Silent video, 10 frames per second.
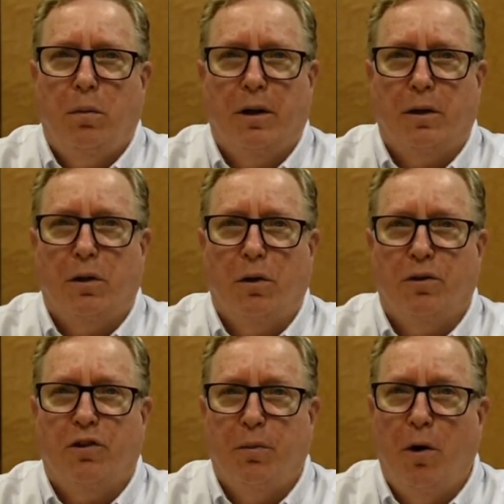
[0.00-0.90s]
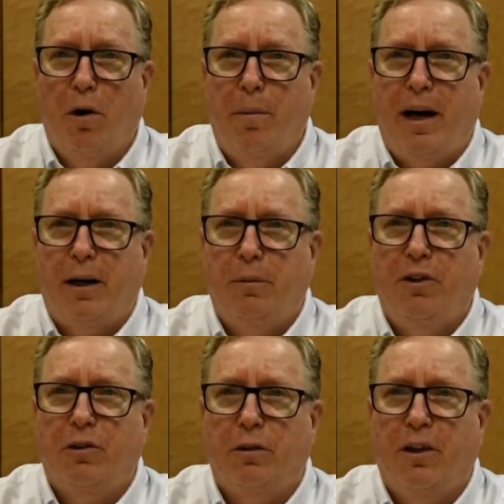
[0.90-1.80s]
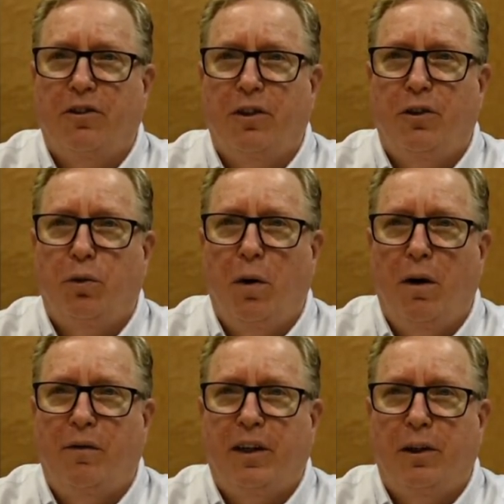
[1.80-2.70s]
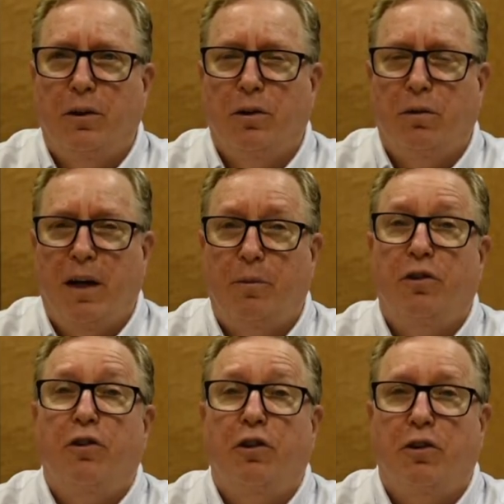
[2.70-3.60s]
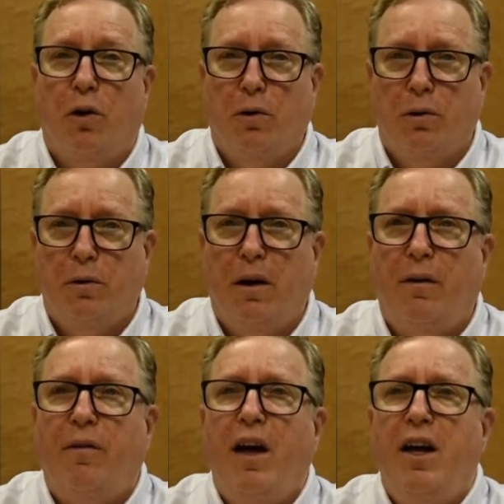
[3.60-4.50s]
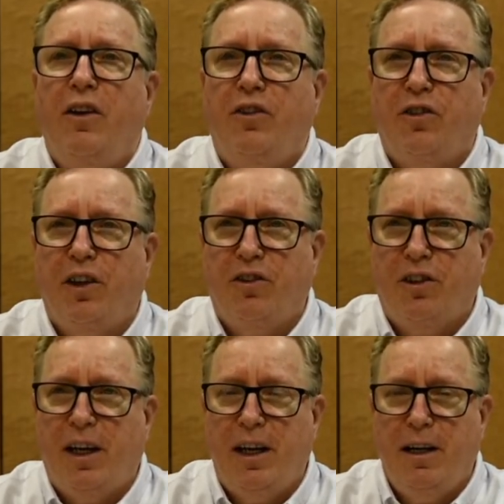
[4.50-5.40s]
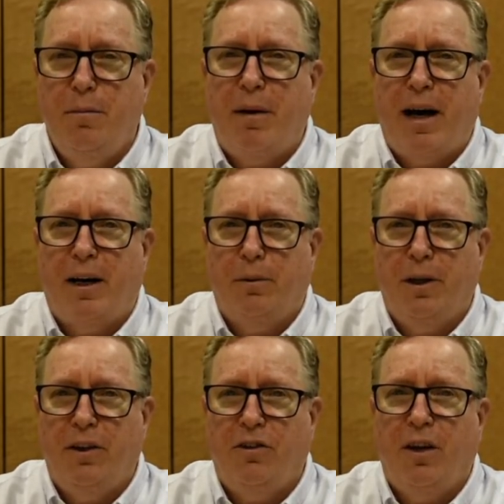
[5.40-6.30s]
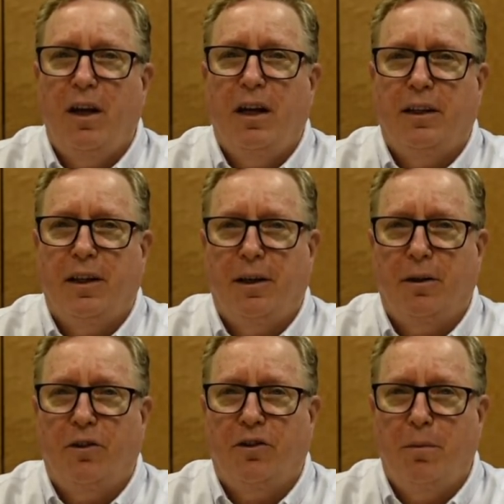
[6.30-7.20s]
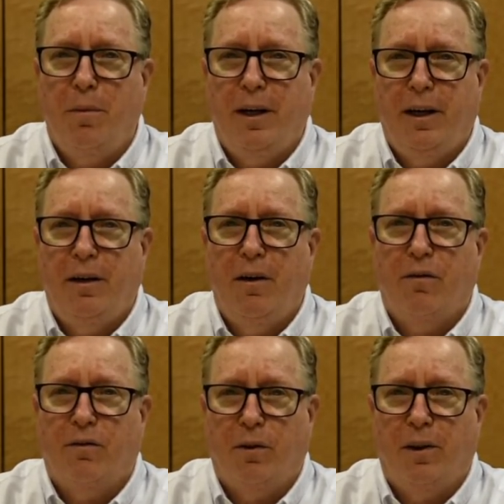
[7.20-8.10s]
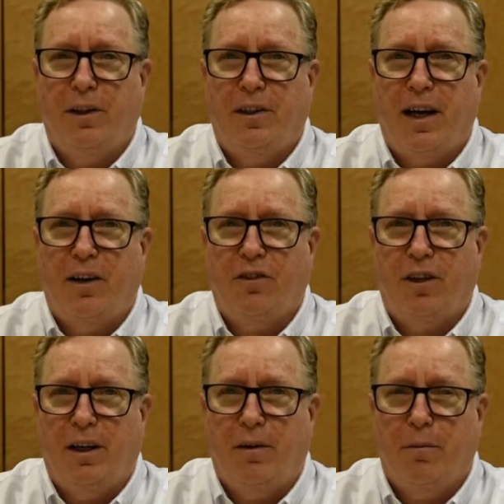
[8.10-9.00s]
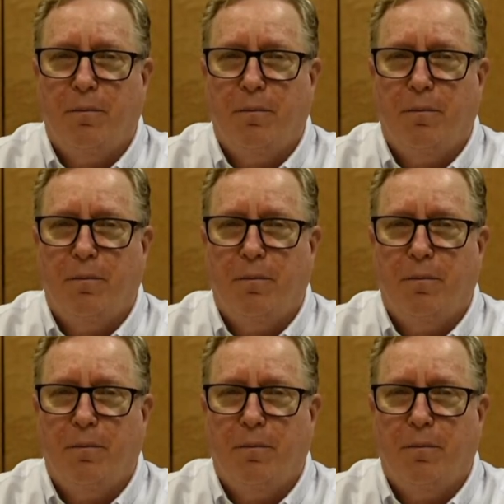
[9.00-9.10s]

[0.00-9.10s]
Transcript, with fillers: what are called small batteries are less than 12 kilograms. There's a total of 16 batteries that are submitted for the testing.